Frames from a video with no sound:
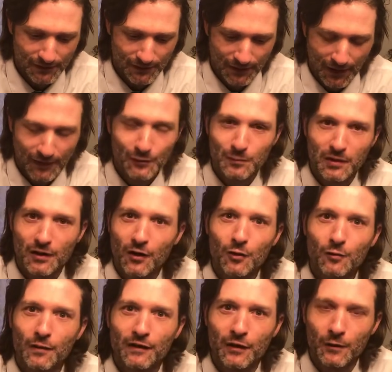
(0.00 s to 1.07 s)
I don't belong
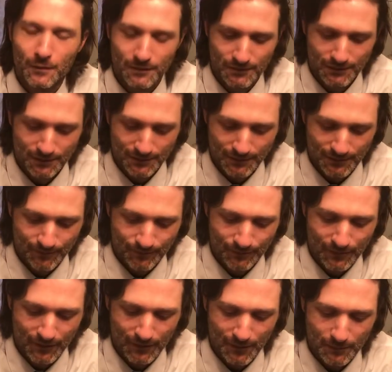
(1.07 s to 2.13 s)
with you,
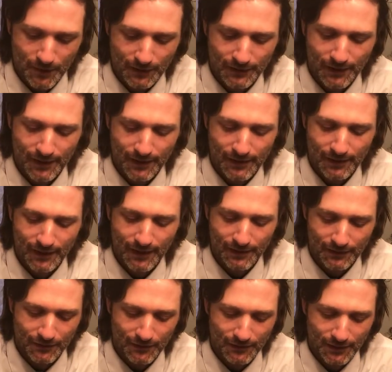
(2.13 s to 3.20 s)
said Montag at last
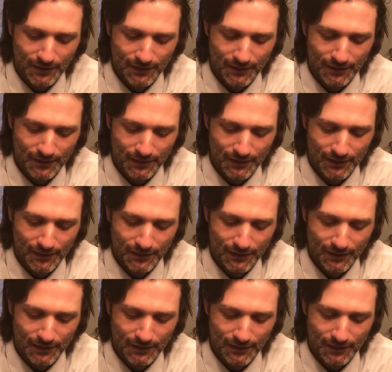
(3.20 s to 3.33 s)
slowly.